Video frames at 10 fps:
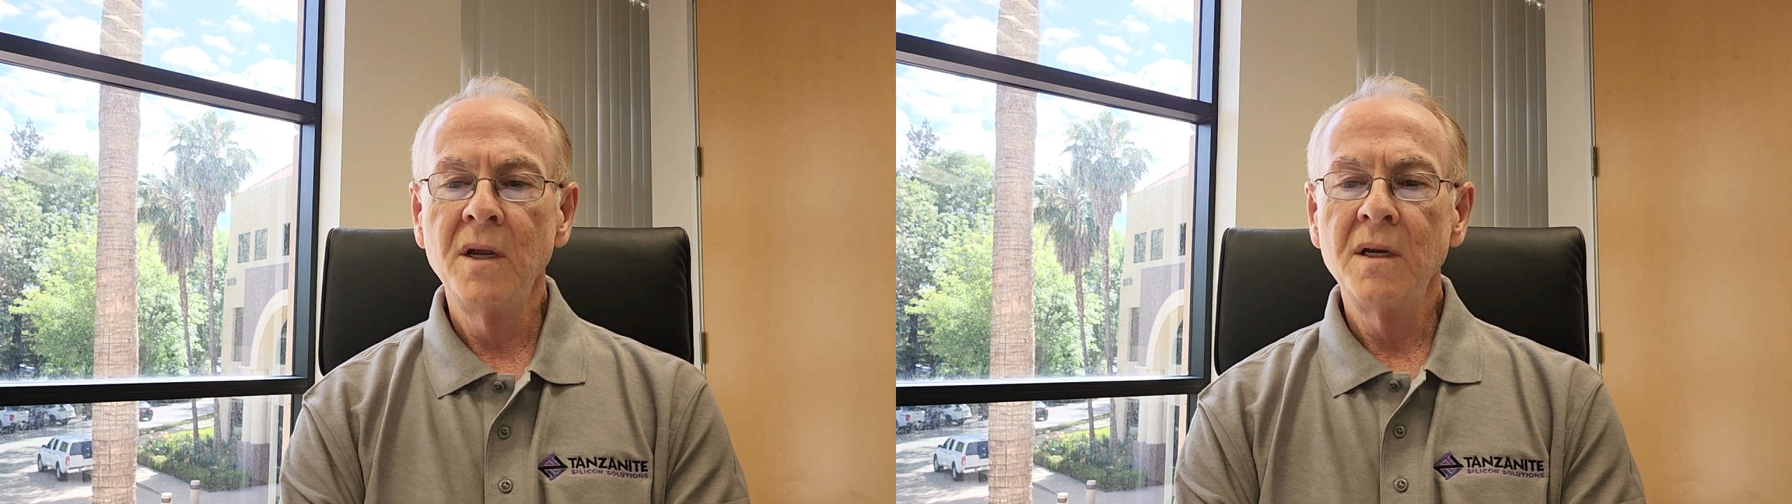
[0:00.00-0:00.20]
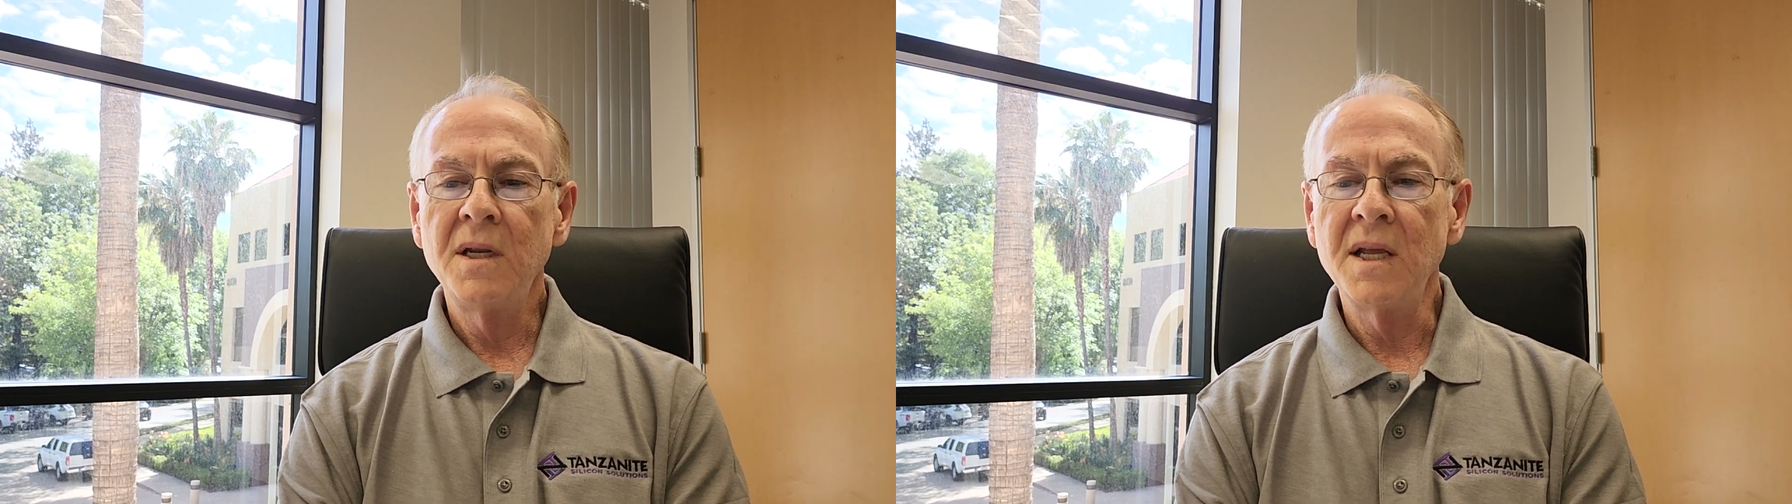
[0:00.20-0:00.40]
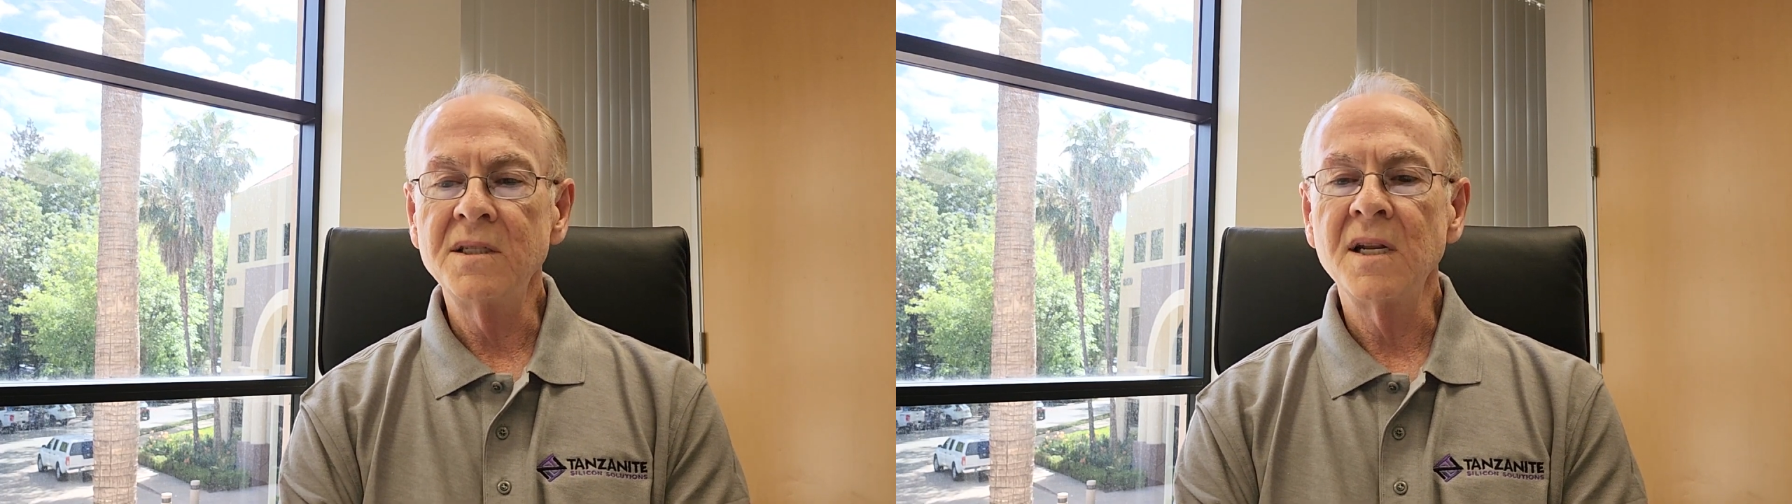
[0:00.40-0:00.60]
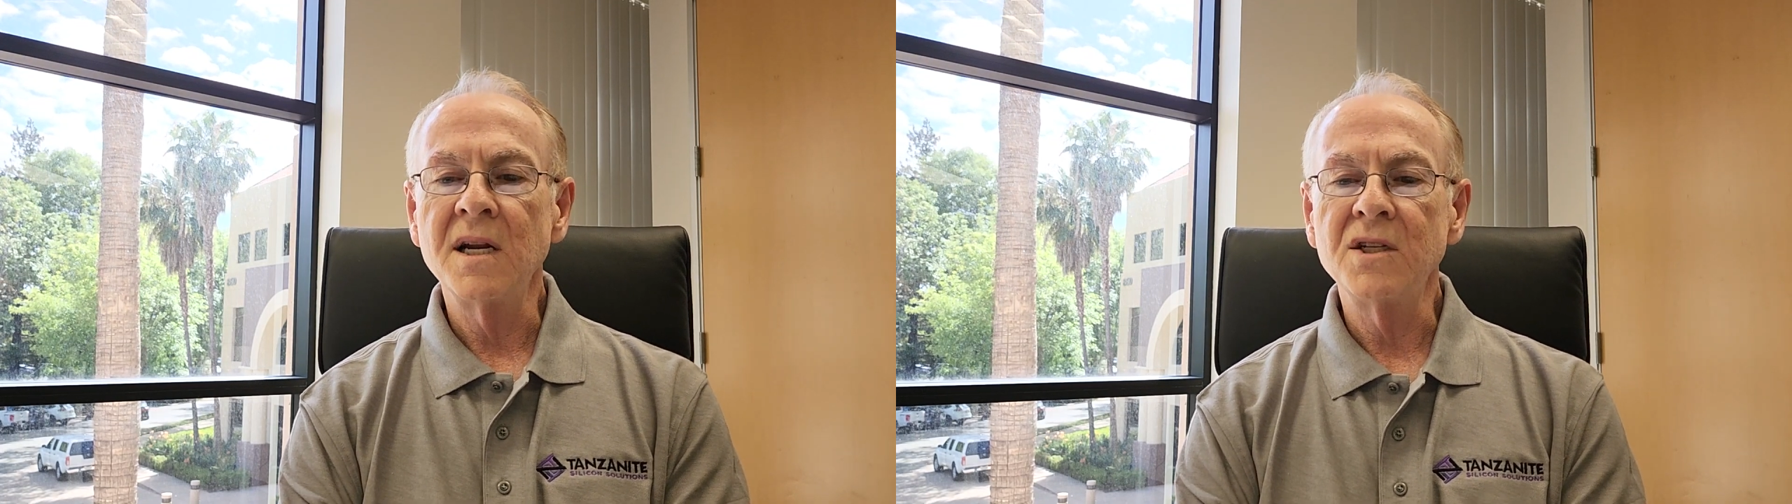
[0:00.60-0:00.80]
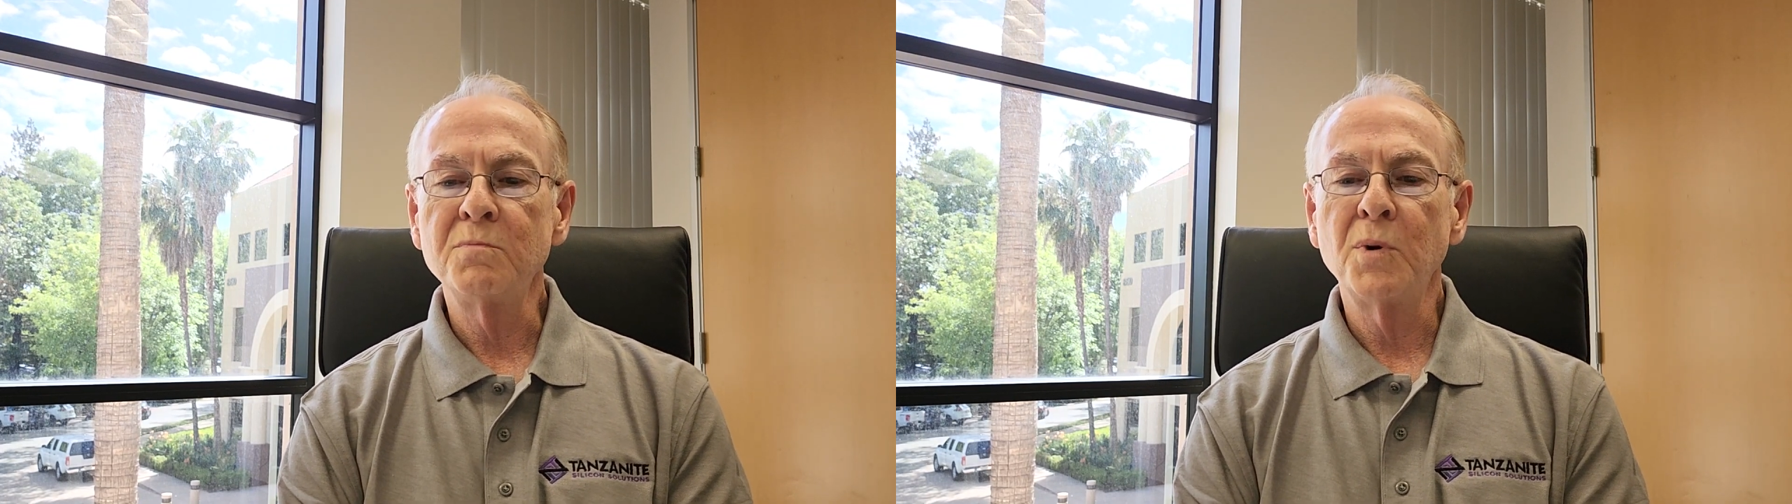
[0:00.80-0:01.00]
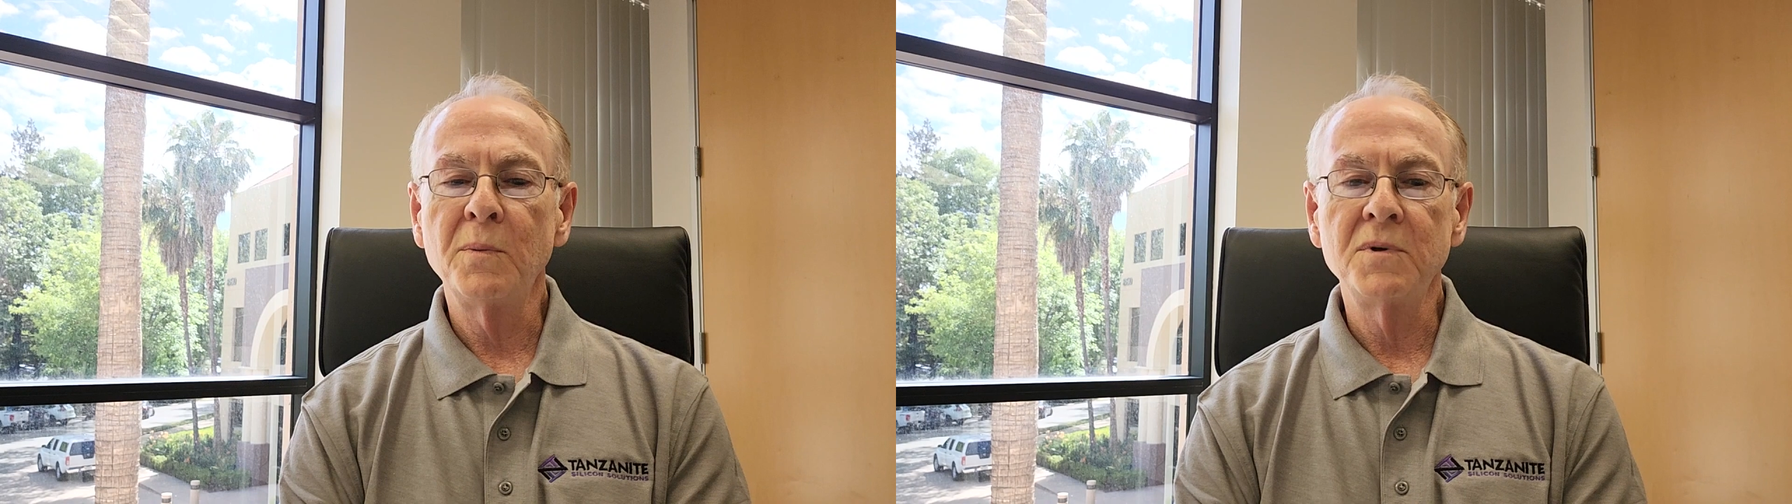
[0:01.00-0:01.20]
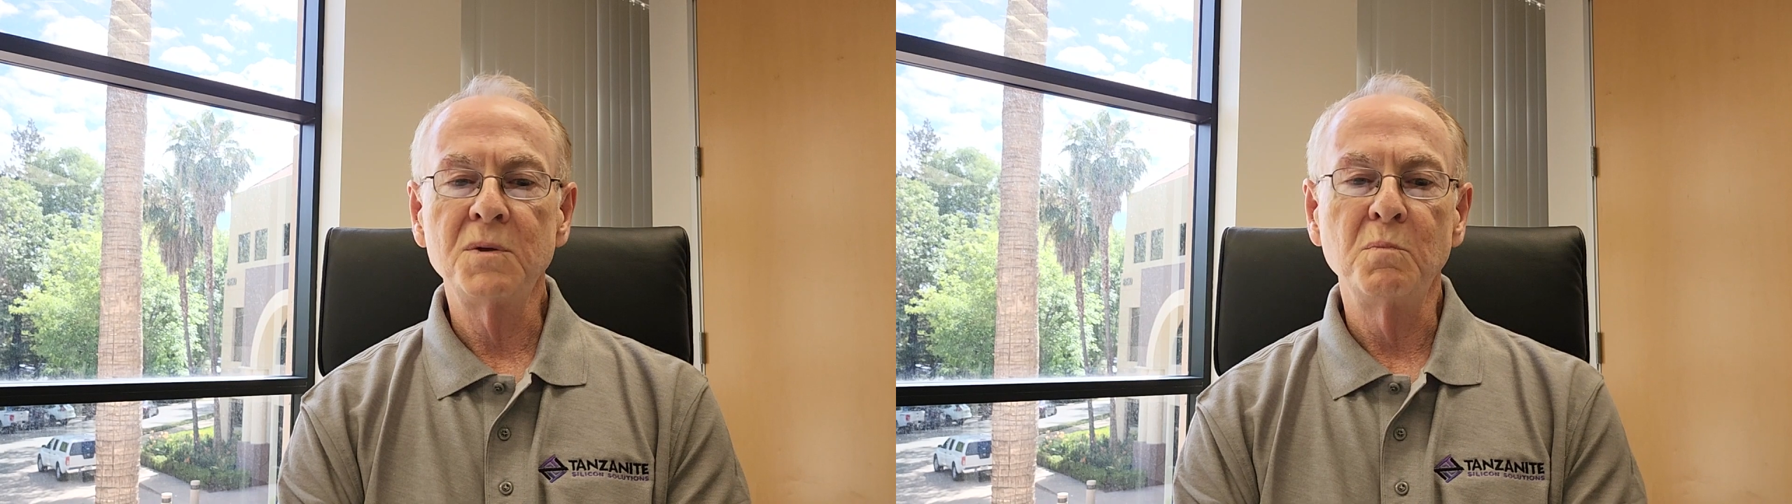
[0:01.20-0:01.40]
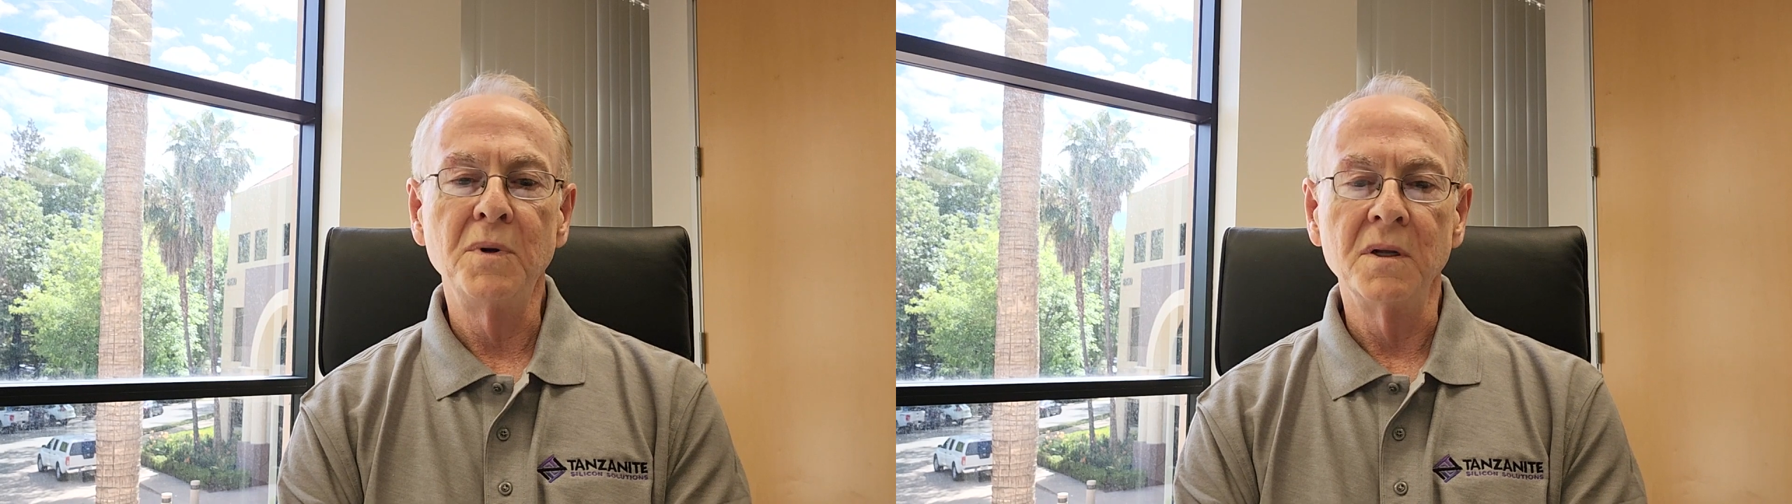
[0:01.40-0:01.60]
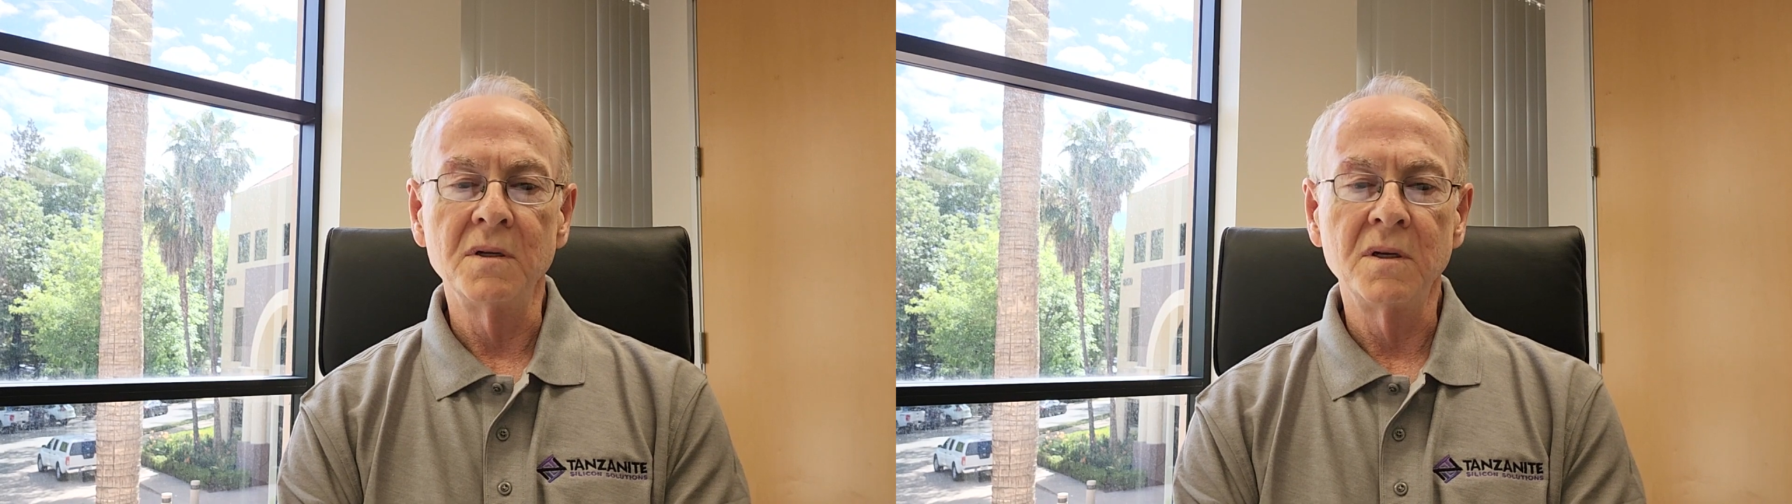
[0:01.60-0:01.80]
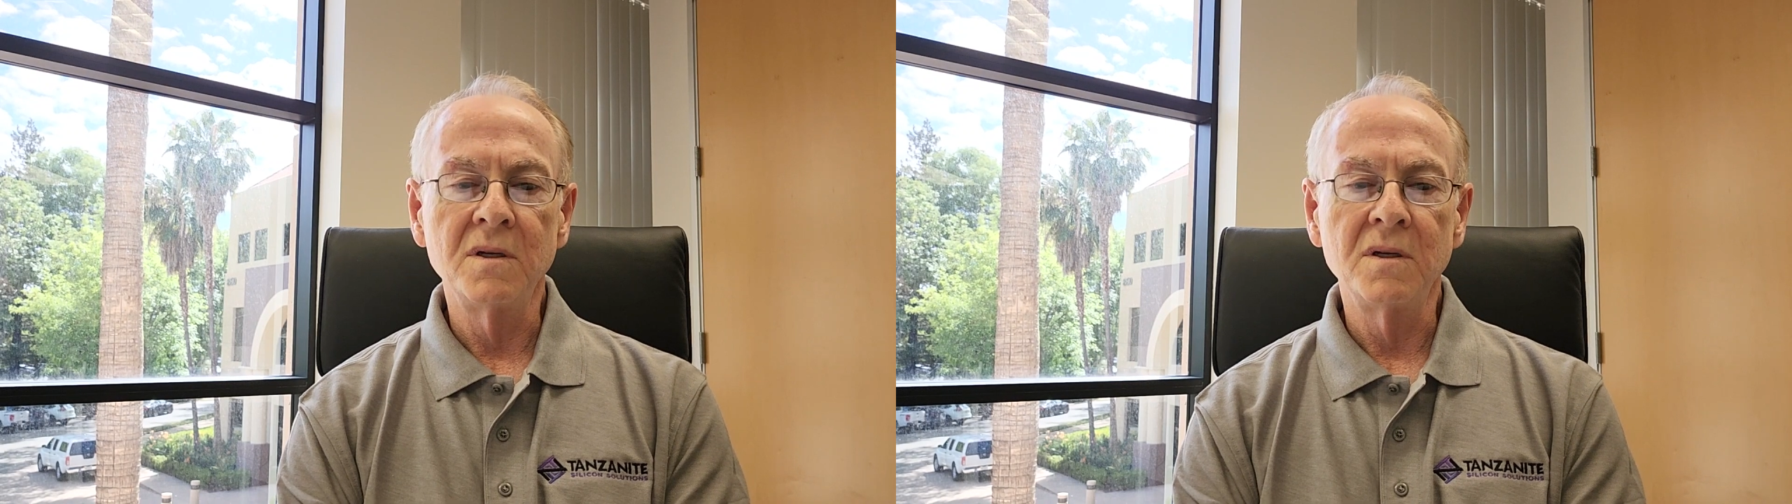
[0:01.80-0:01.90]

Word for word: Tanzanite's purpose-built